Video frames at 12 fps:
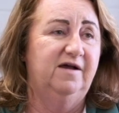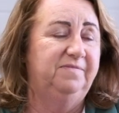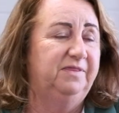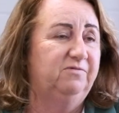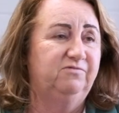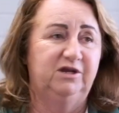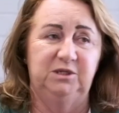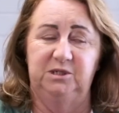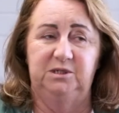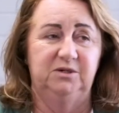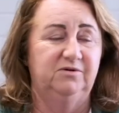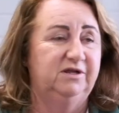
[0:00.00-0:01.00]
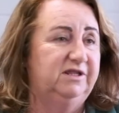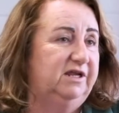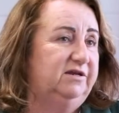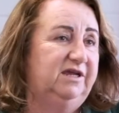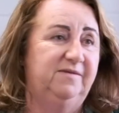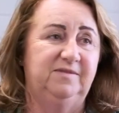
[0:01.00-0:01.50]
register and
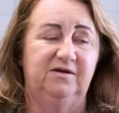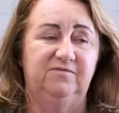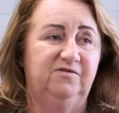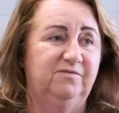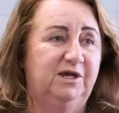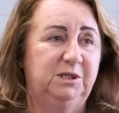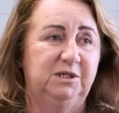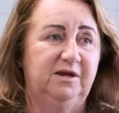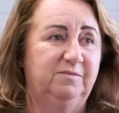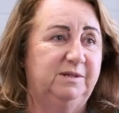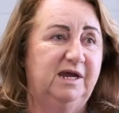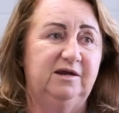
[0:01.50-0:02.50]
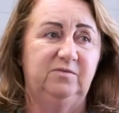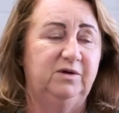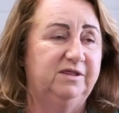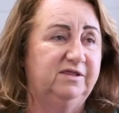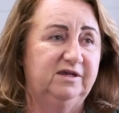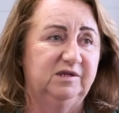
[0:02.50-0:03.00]
then keep their information updated
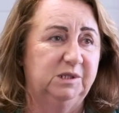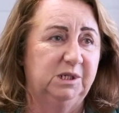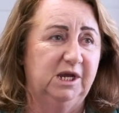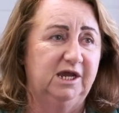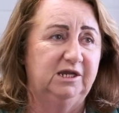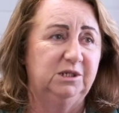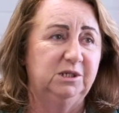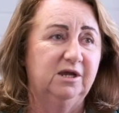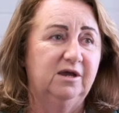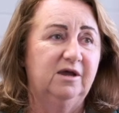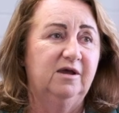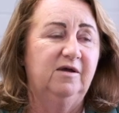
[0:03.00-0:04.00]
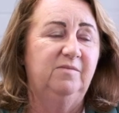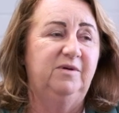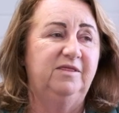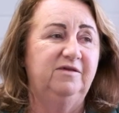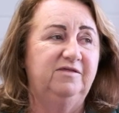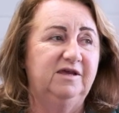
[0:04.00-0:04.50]
when things change.
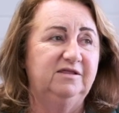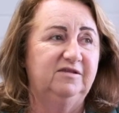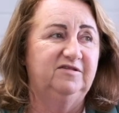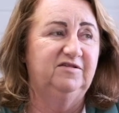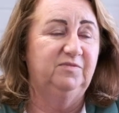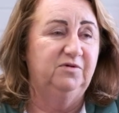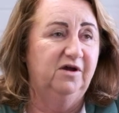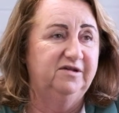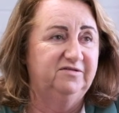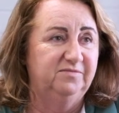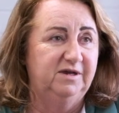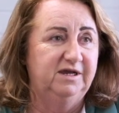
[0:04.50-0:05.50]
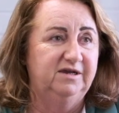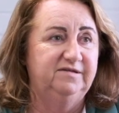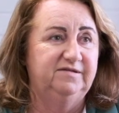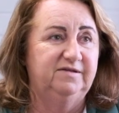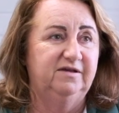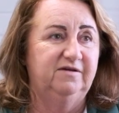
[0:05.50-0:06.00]
But the thing that surprised me
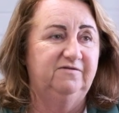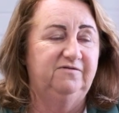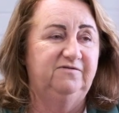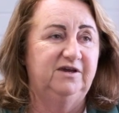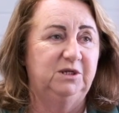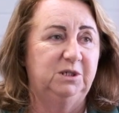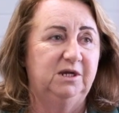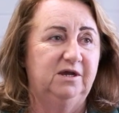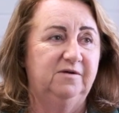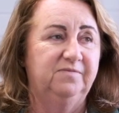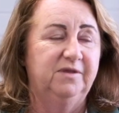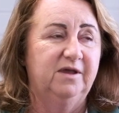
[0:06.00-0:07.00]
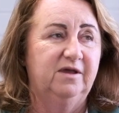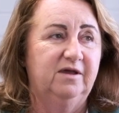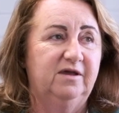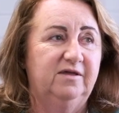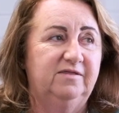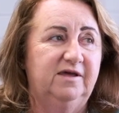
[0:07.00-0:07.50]
is the feature
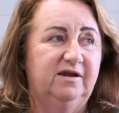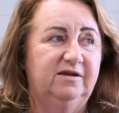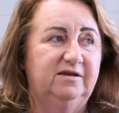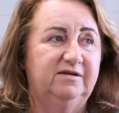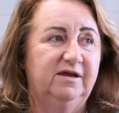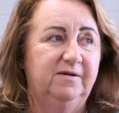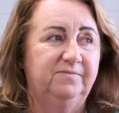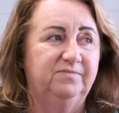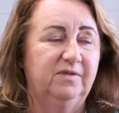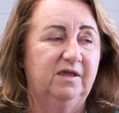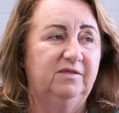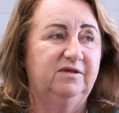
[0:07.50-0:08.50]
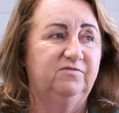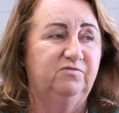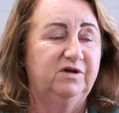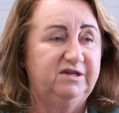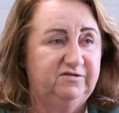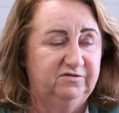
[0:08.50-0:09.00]
that the
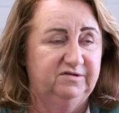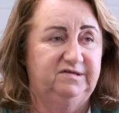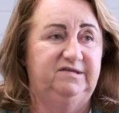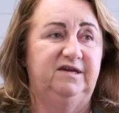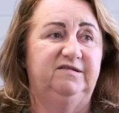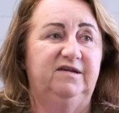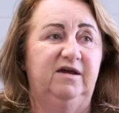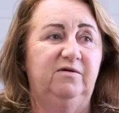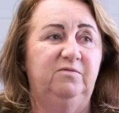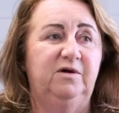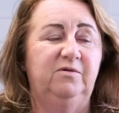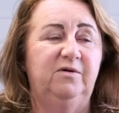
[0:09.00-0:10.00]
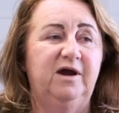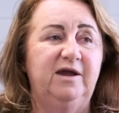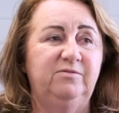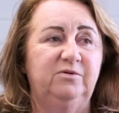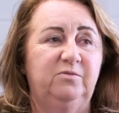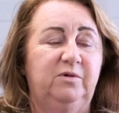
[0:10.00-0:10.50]
resource centre, where
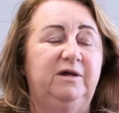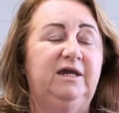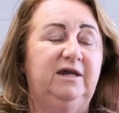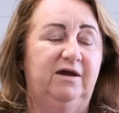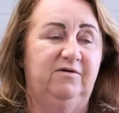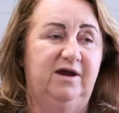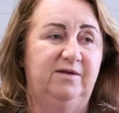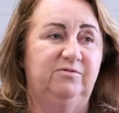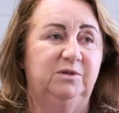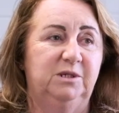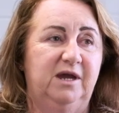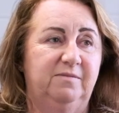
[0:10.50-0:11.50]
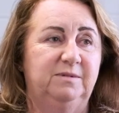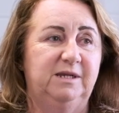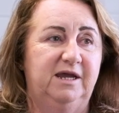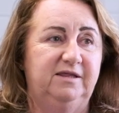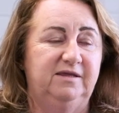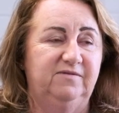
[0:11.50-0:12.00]
we are able to
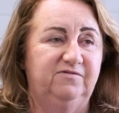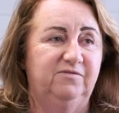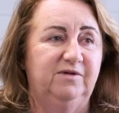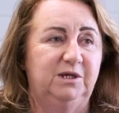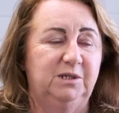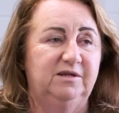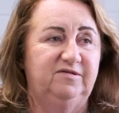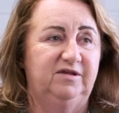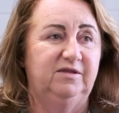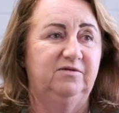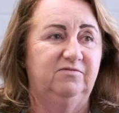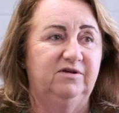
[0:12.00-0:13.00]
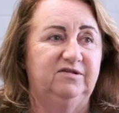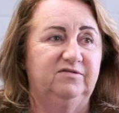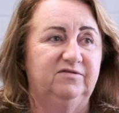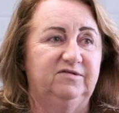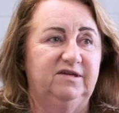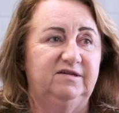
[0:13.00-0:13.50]
update the information that's in the
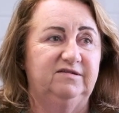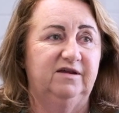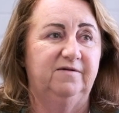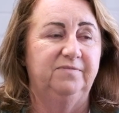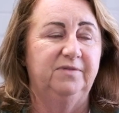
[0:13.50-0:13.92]
resource centre